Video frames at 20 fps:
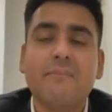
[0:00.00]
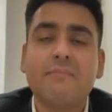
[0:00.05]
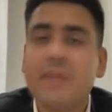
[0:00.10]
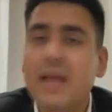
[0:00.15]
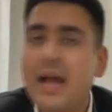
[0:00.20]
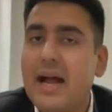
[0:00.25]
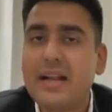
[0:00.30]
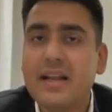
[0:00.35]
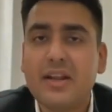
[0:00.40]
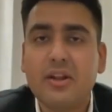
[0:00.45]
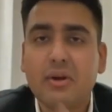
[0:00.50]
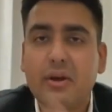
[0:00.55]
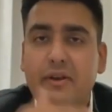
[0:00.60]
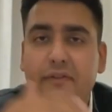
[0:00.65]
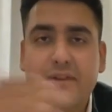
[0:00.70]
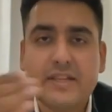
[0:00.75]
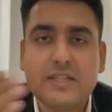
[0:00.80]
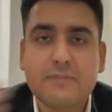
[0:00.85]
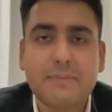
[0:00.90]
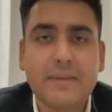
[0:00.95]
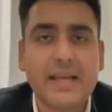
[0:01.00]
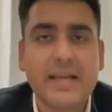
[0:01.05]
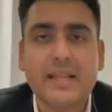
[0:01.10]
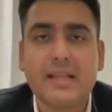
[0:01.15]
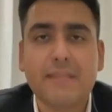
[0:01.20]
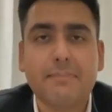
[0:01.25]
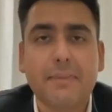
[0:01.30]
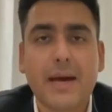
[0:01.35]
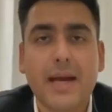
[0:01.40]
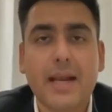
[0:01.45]
And, you know, if we speak mm. in the
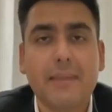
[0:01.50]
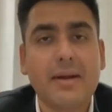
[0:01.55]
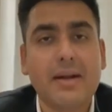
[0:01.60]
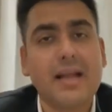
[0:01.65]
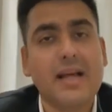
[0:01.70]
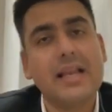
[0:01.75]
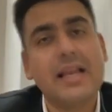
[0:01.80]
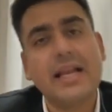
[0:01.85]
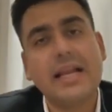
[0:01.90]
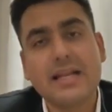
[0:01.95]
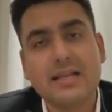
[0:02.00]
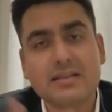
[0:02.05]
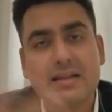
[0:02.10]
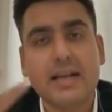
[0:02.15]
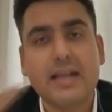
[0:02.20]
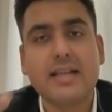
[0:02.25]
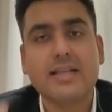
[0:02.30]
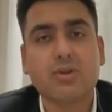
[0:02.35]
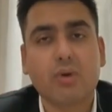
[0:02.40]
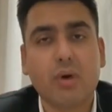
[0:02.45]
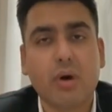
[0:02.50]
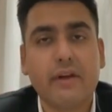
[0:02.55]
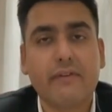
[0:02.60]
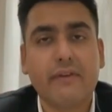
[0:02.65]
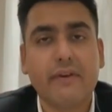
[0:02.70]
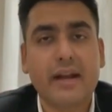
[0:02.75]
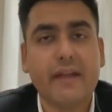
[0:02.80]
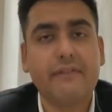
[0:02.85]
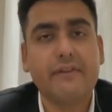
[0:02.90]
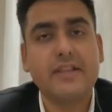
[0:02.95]
parliament, our leaders get
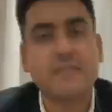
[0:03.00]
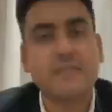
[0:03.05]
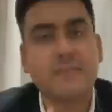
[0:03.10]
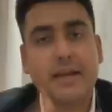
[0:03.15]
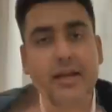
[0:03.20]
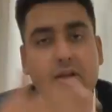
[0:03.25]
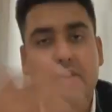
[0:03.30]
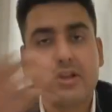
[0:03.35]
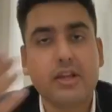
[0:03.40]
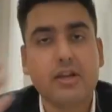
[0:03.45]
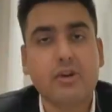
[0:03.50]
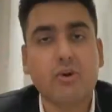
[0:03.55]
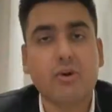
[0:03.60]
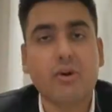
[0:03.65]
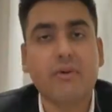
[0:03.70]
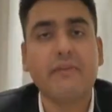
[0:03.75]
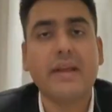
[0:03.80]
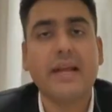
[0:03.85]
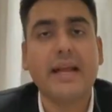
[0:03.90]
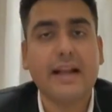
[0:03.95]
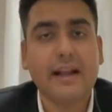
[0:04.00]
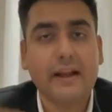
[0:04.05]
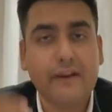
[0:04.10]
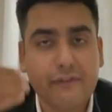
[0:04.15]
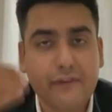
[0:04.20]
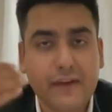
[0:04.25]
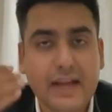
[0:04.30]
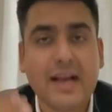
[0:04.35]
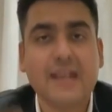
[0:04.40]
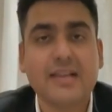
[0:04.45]
disqualified. If we speak on the road, we get F
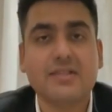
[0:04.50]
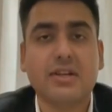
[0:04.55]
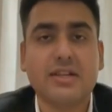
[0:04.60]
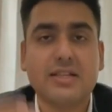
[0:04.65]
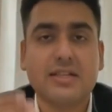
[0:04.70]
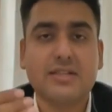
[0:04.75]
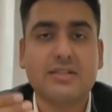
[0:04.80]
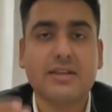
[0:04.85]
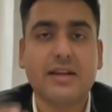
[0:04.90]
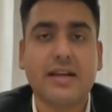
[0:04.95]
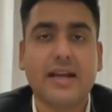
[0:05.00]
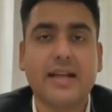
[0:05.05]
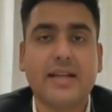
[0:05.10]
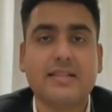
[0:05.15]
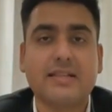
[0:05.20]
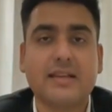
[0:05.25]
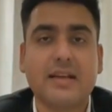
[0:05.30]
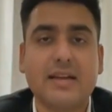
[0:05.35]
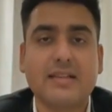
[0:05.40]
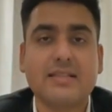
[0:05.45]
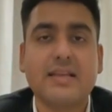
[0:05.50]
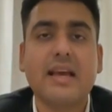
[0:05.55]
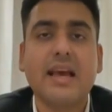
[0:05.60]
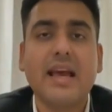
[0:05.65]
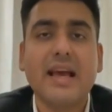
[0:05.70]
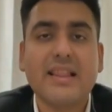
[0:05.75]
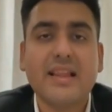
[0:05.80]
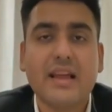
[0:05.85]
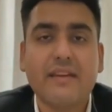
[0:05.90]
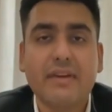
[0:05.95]
I Rs registered against us.
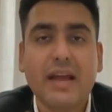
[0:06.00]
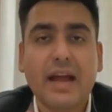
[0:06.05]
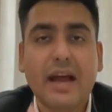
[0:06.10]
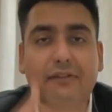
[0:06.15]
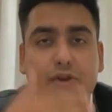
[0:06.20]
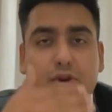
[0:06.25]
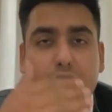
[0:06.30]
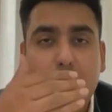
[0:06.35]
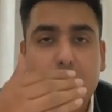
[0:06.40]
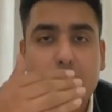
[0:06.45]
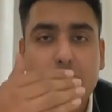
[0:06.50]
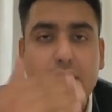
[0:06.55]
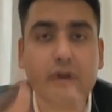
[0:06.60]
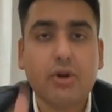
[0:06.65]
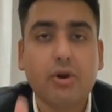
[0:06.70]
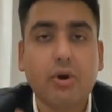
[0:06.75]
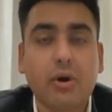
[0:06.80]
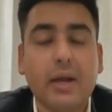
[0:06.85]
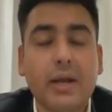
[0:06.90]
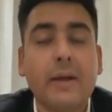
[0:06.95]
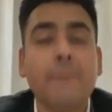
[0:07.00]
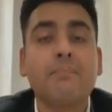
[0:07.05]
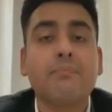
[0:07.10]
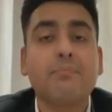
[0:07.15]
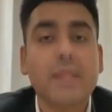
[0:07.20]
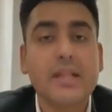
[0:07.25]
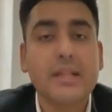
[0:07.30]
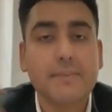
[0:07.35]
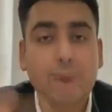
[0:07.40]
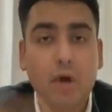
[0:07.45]
And then we have to go to the court. But
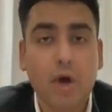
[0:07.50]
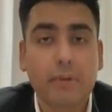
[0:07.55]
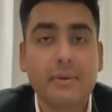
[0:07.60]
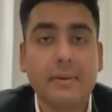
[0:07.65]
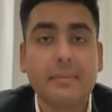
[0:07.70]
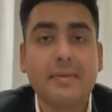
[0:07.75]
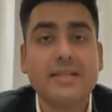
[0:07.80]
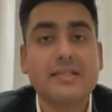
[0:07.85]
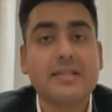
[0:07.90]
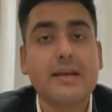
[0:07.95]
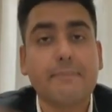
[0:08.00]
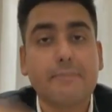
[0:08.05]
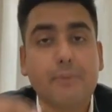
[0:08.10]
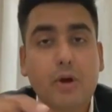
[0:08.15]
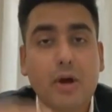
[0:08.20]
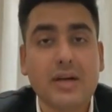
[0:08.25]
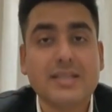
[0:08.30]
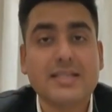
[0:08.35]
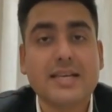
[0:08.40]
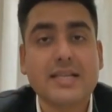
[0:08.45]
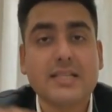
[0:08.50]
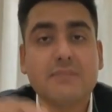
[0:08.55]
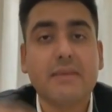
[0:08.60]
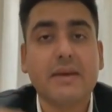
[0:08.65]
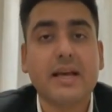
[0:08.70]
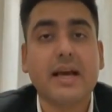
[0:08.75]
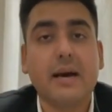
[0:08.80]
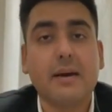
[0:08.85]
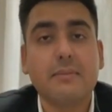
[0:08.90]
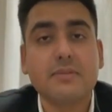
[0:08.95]
the problem is the process
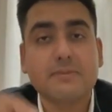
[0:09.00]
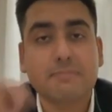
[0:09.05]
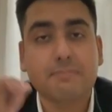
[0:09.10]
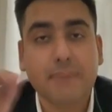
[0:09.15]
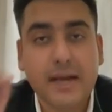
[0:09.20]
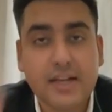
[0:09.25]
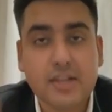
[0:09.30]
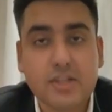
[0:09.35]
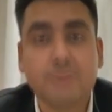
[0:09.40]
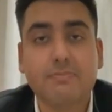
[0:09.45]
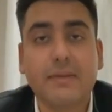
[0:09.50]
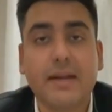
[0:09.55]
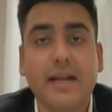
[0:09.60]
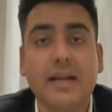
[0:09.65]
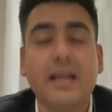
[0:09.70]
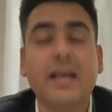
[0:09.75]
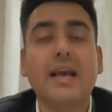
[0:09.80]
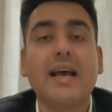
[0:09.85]
becomes punishment.